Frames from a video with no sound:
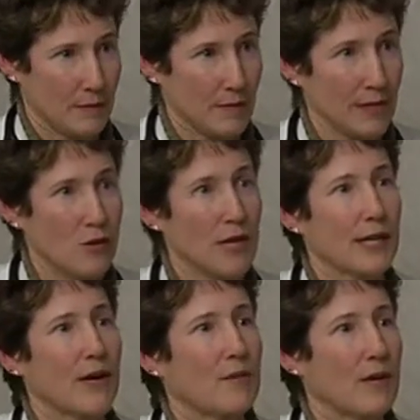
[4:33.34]

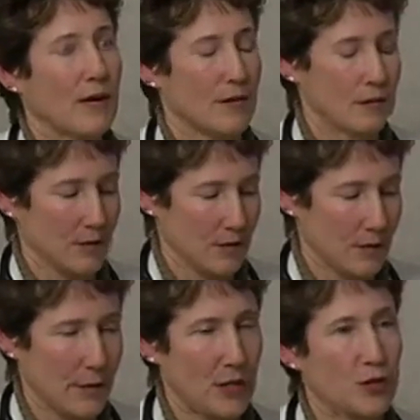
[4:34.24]
electronic health records,
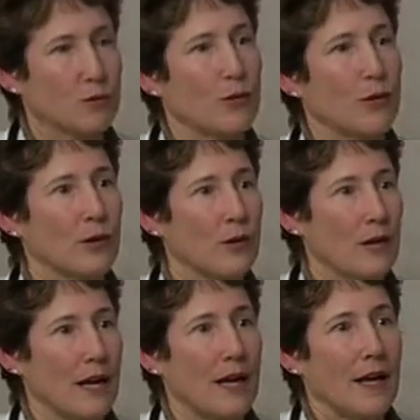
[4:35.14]
a patient portal,
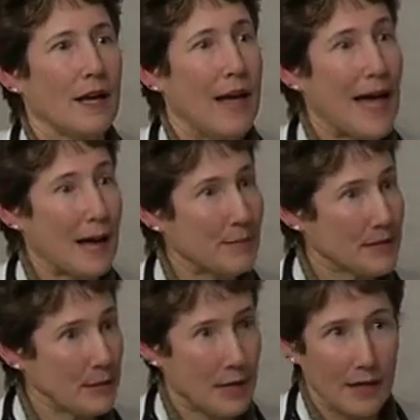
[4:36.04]

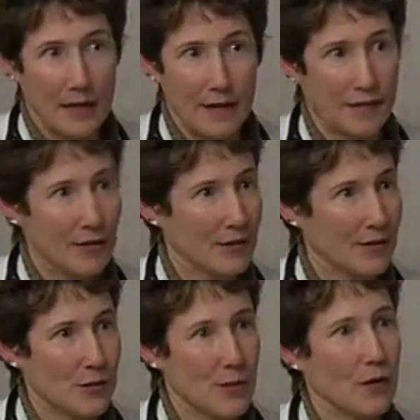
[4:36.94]
apps that we can have on
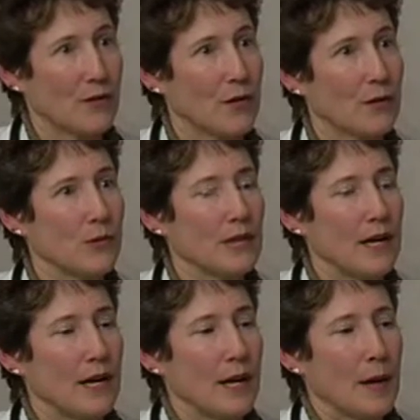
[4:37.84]
our smartphones.
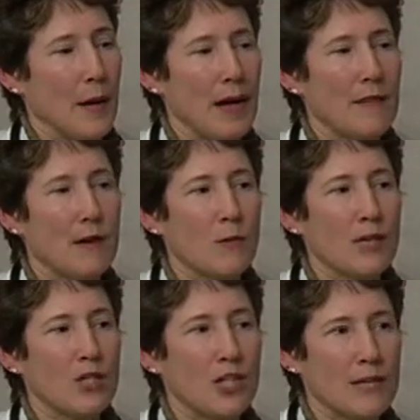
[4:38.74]
I think we're
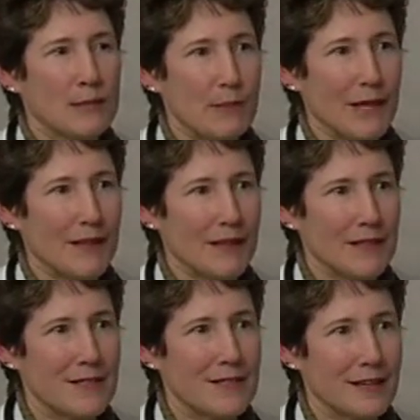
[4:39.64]
just
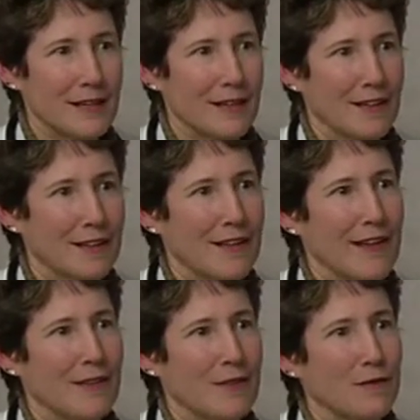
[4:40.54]
beginning to see it,
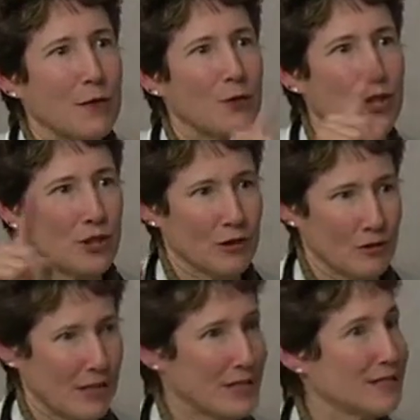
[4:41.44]
and the future
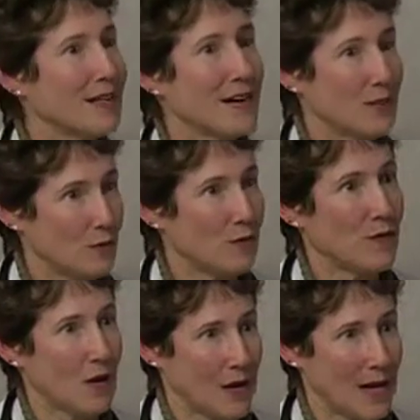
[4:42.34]
is not too
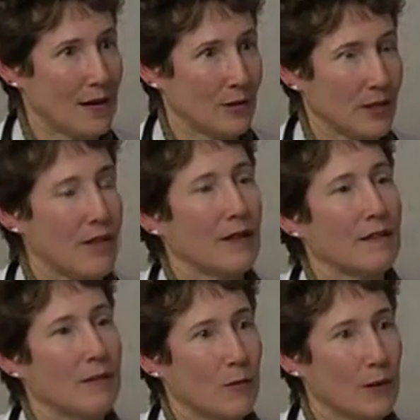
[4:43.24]
far out
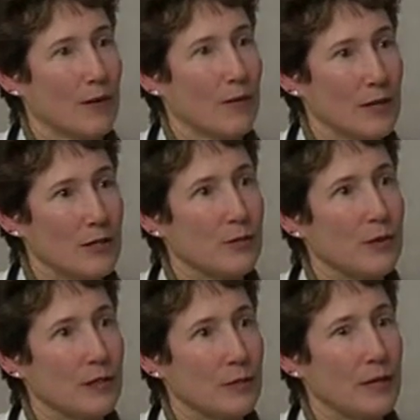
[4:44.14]
that we're going to
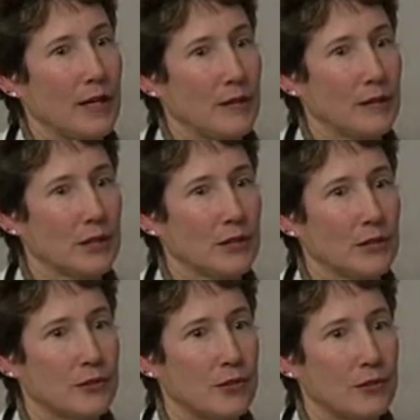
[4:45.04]
really be able to